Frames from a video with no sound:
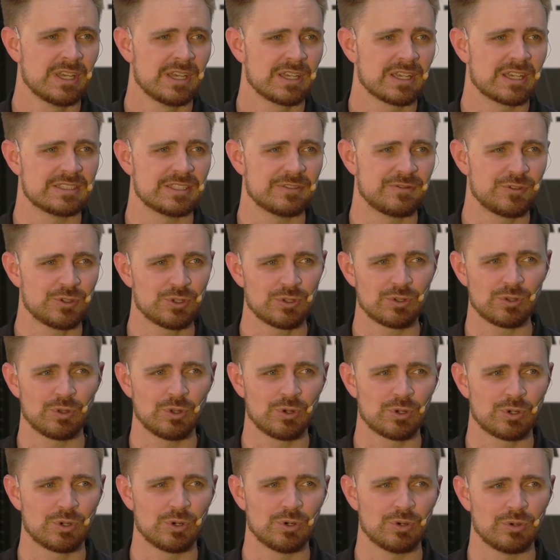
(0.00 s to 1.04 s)
because if you're a
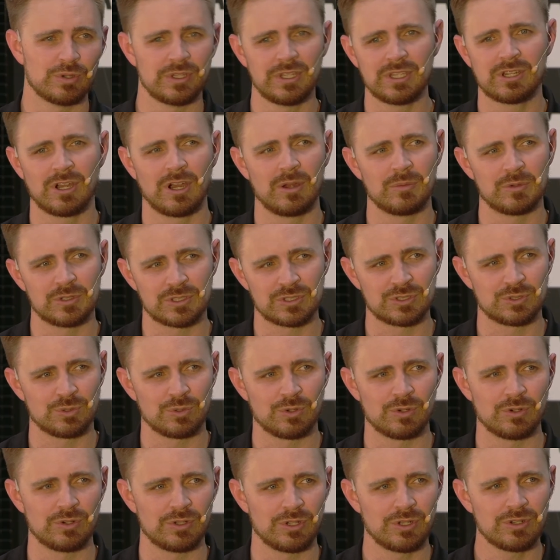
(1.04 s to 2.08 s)
local e-commerce
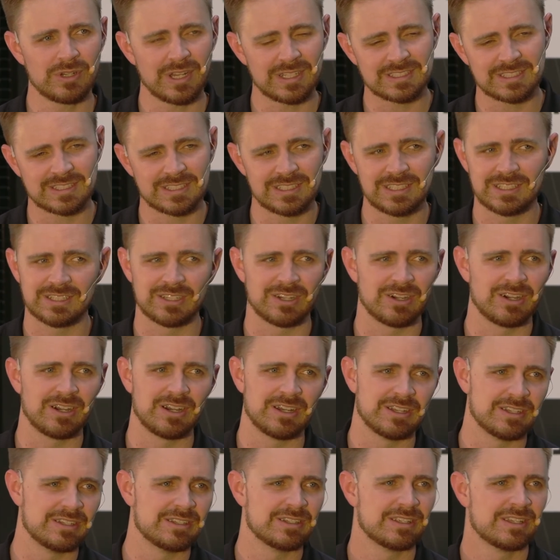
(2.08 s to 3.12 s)
store, you're not sitting
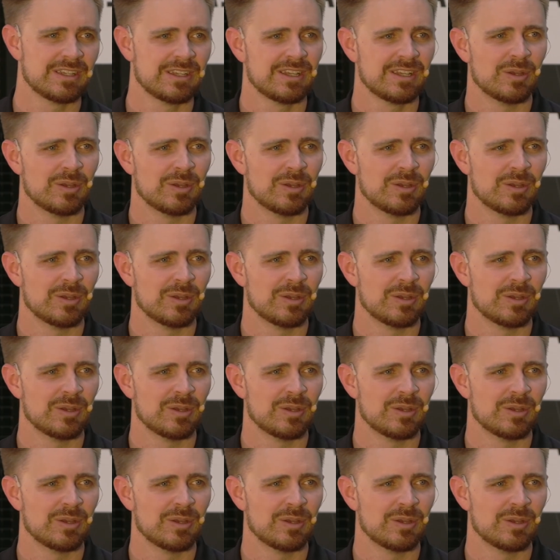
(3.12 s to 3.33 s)
on